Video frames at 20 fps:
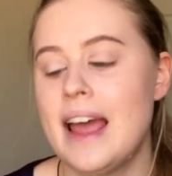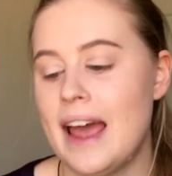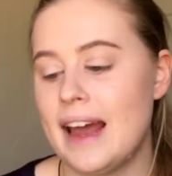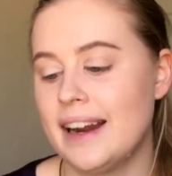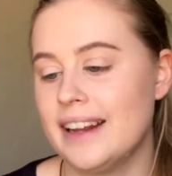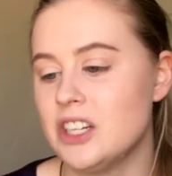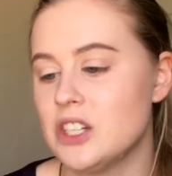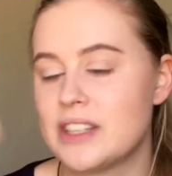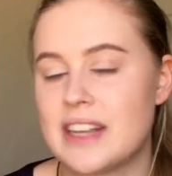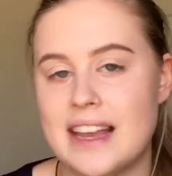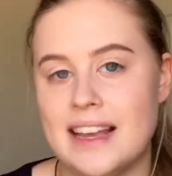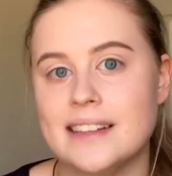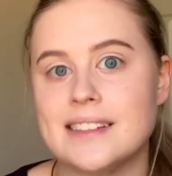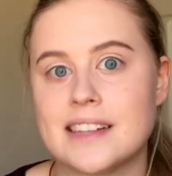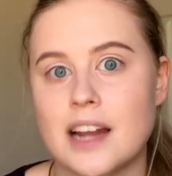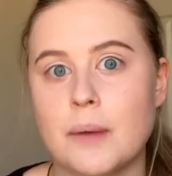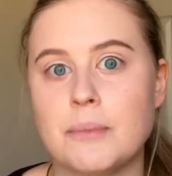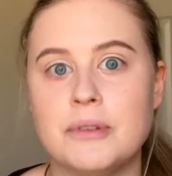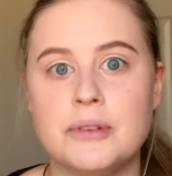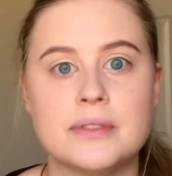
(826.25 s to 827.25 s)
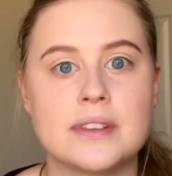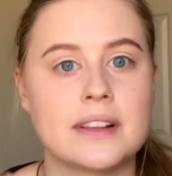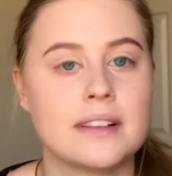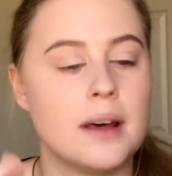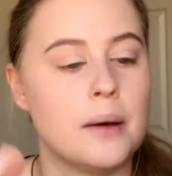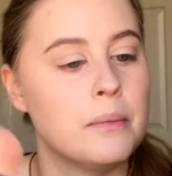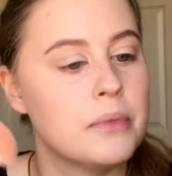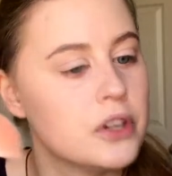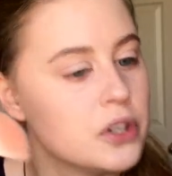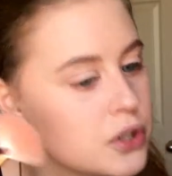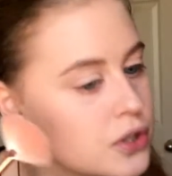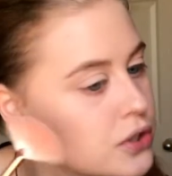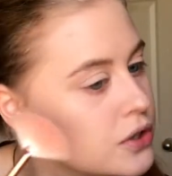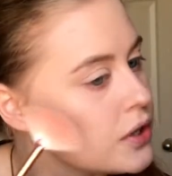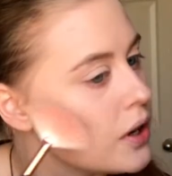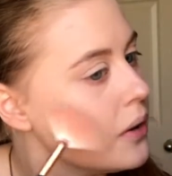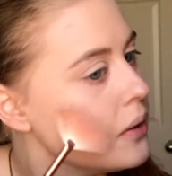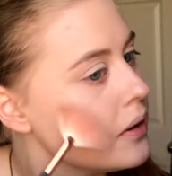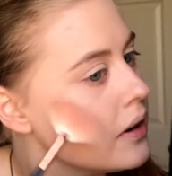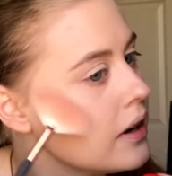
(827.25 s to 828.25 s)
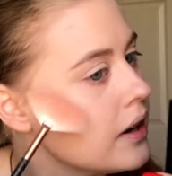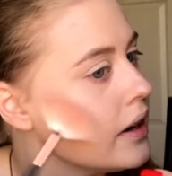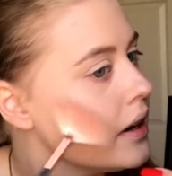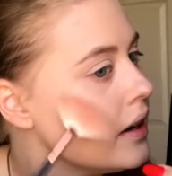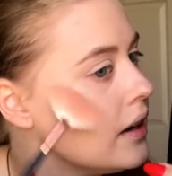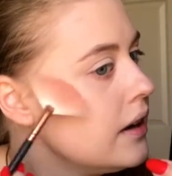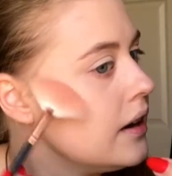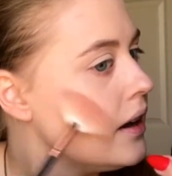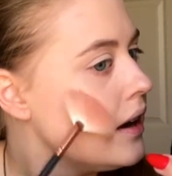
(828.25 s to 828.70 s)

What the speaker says: and I just can't stop using them. They're so good.